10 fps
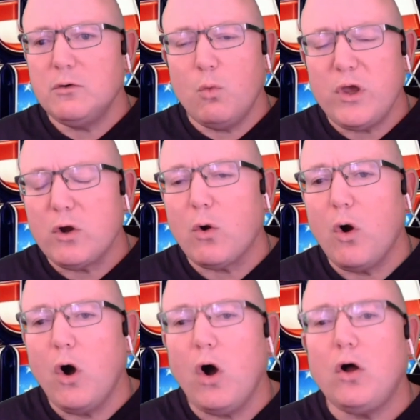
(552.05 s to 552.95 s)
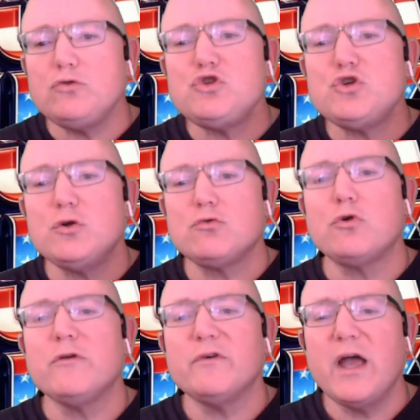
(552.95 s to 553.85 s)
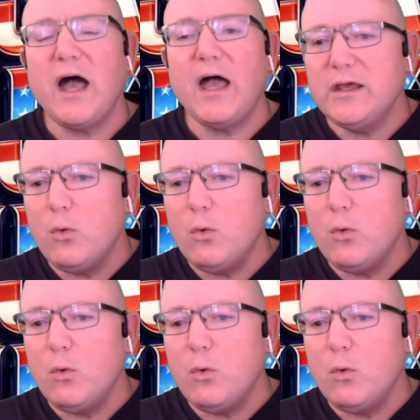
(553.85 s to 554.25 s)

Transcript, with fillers: We are all children of God.